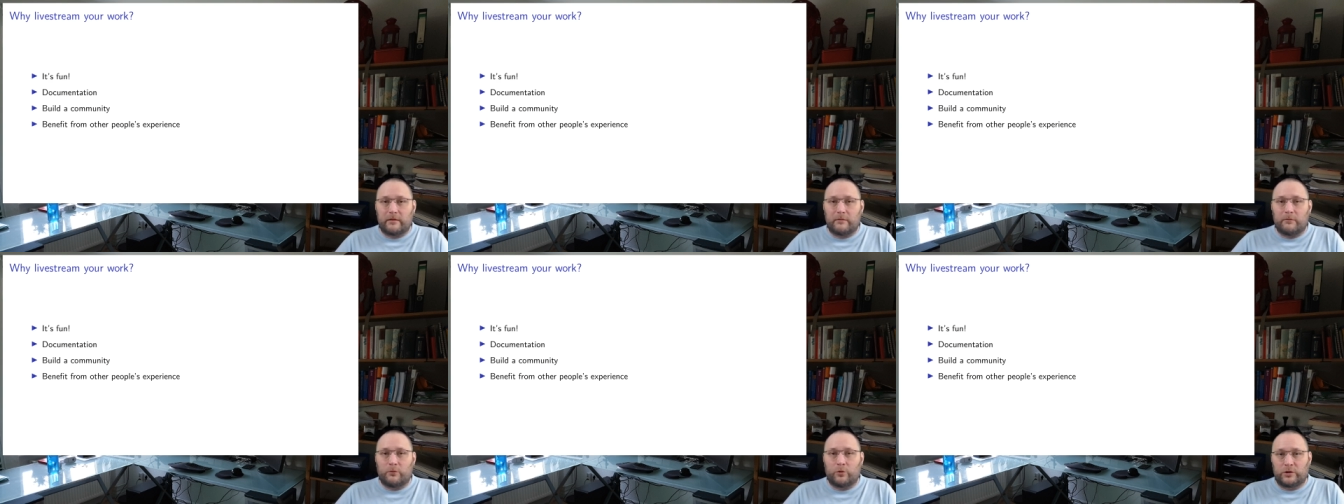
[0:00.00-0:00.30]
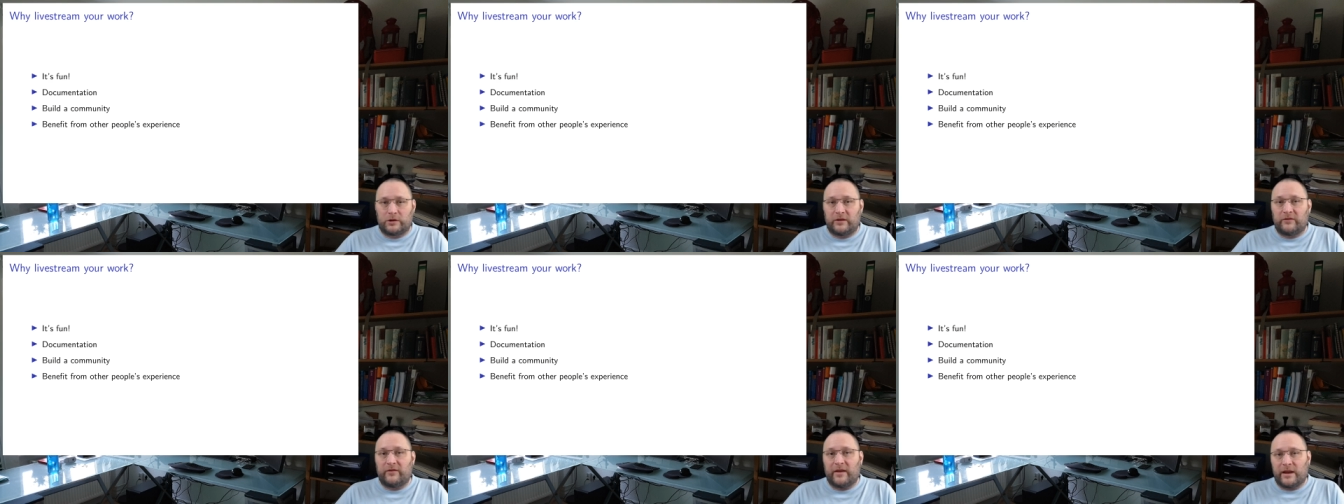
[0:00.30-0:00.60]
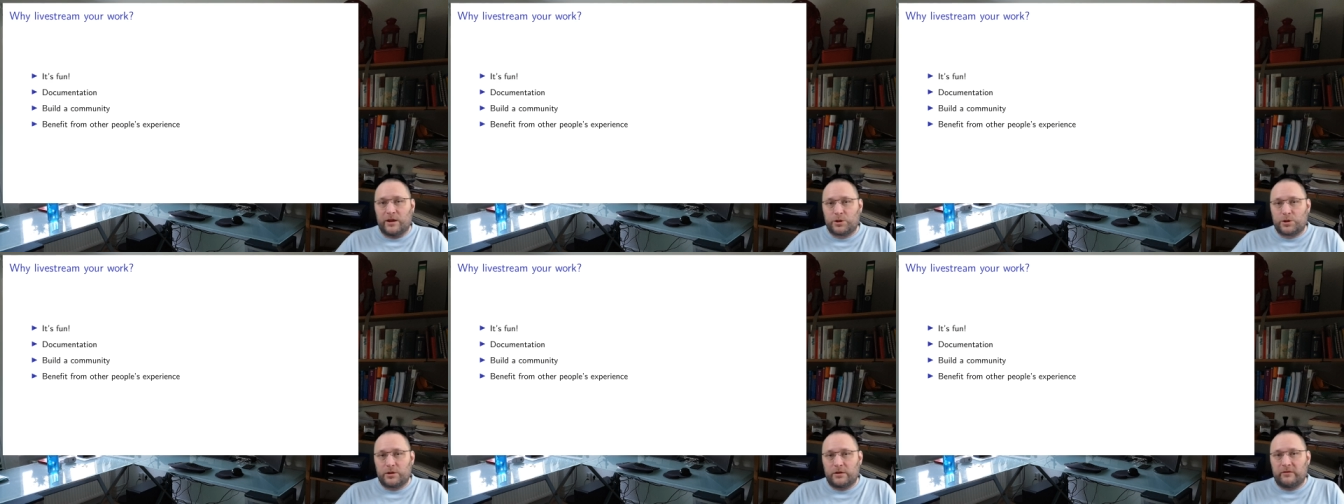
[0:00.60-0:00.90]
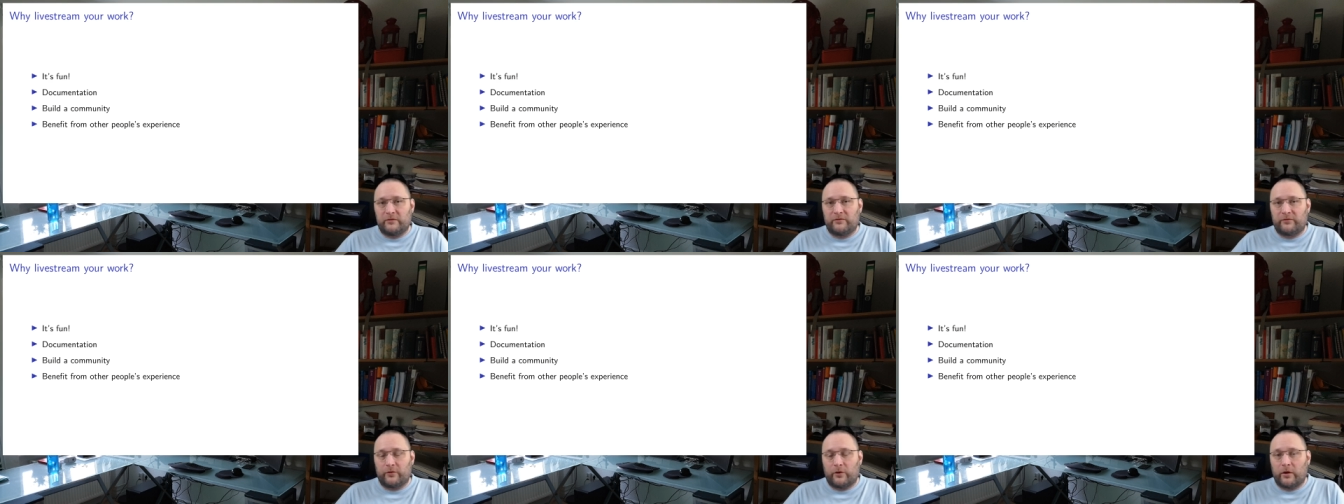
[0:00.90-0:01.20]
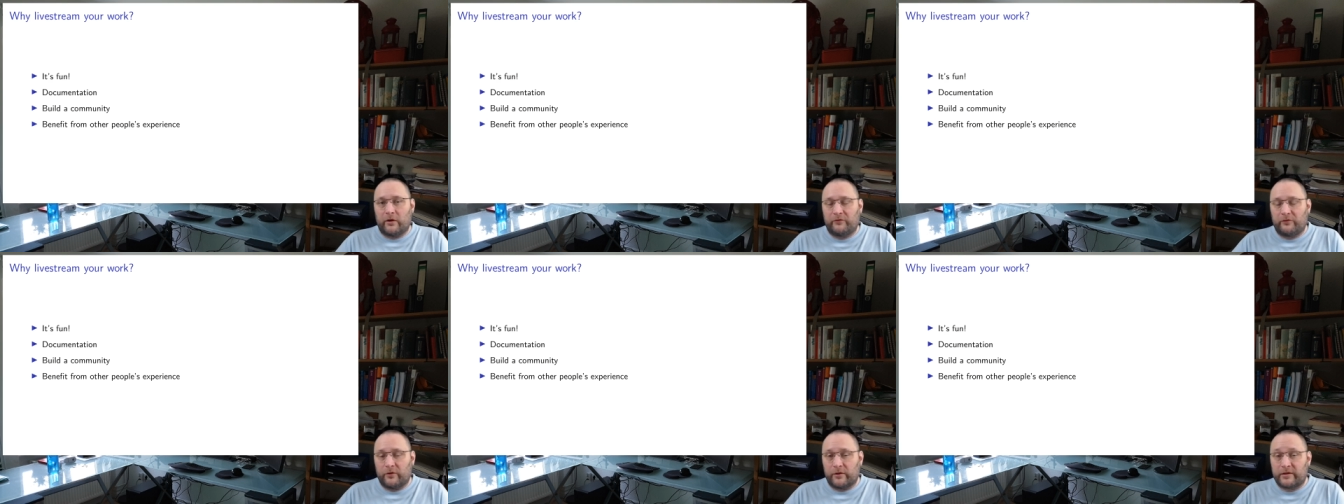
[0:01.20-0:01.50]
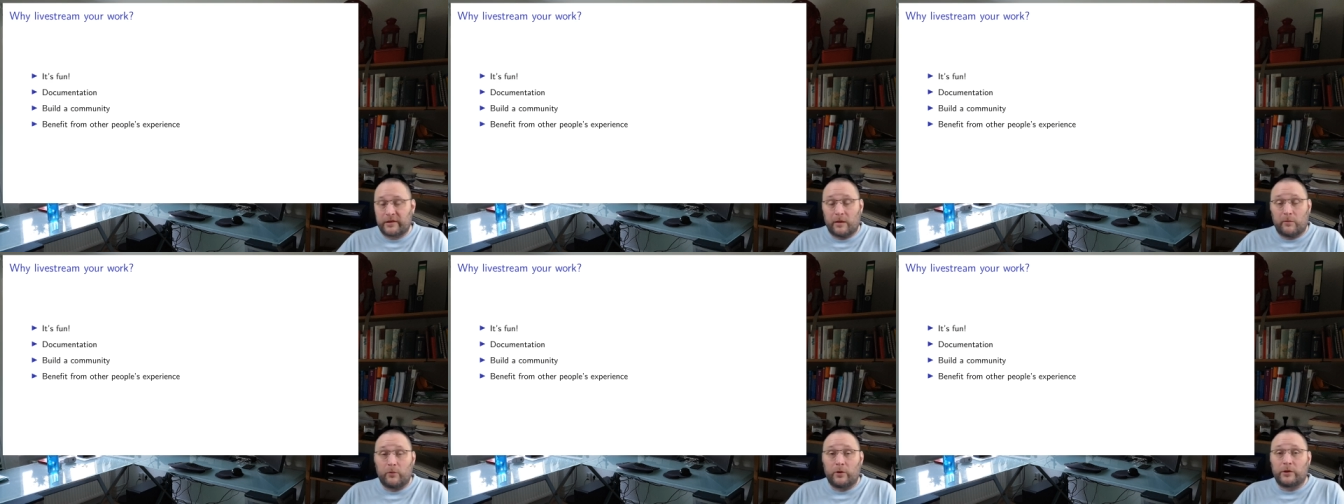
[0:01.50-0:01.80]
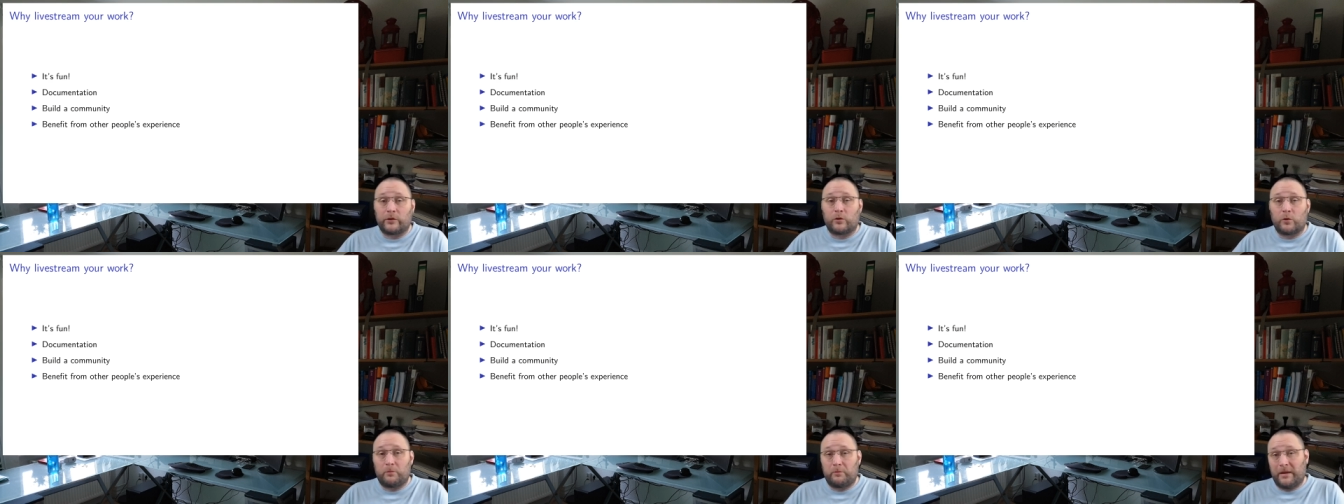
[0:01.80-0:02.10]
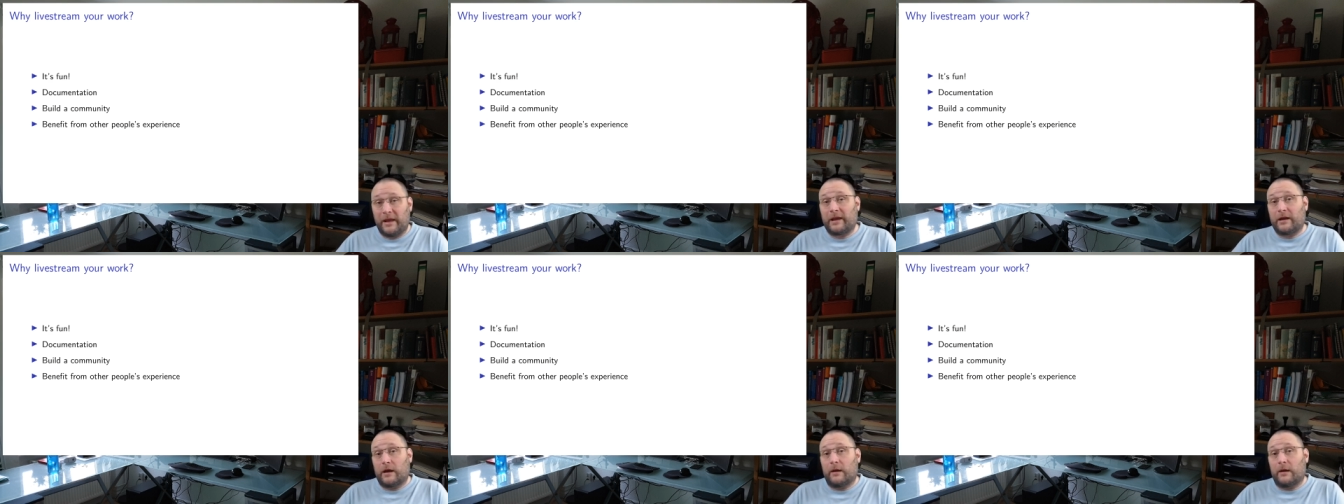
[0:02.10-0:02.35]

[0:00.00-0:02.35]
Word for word: motivation for for someone to pick